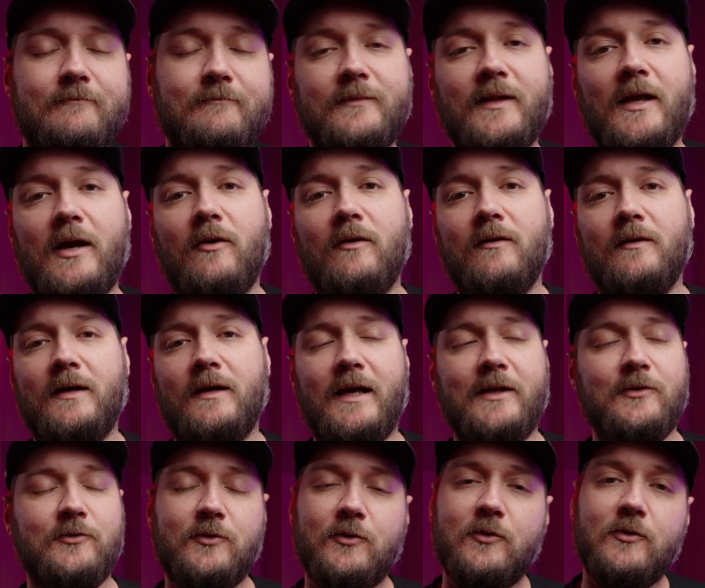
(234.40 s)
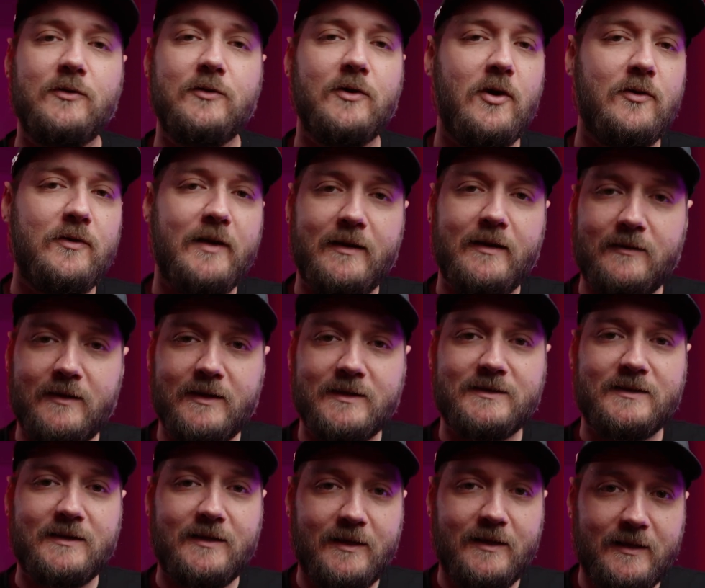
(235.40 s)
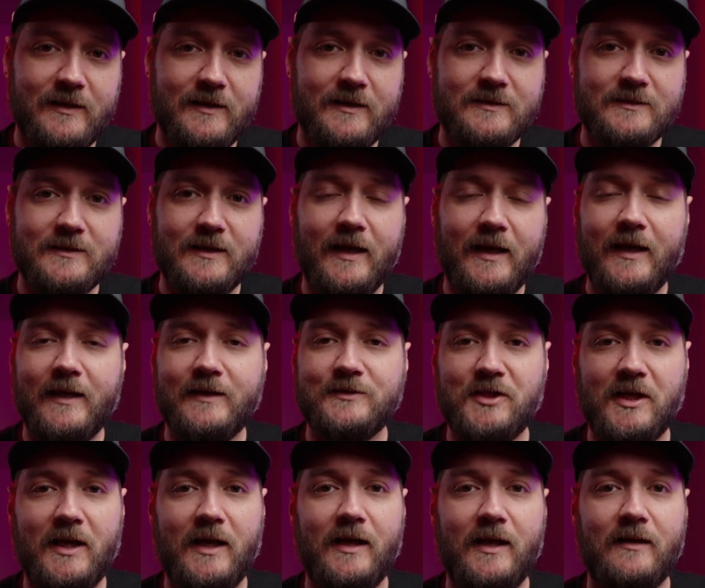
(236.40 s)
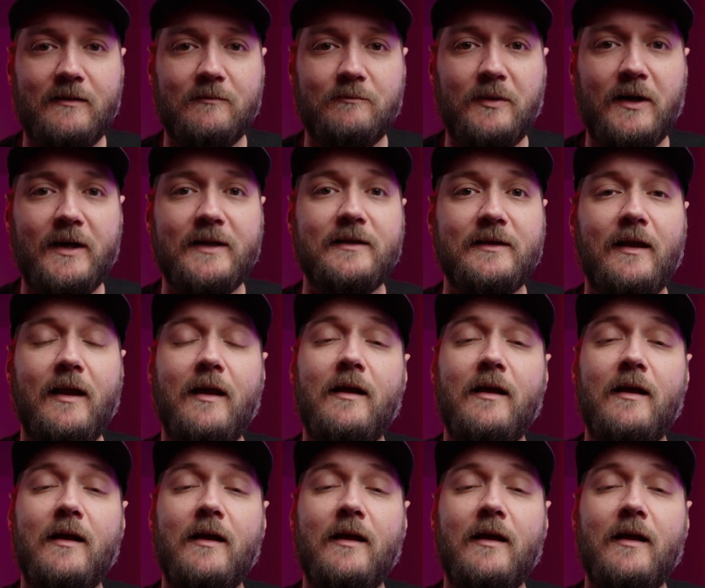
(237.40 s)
Now, I do know that this is a chain, but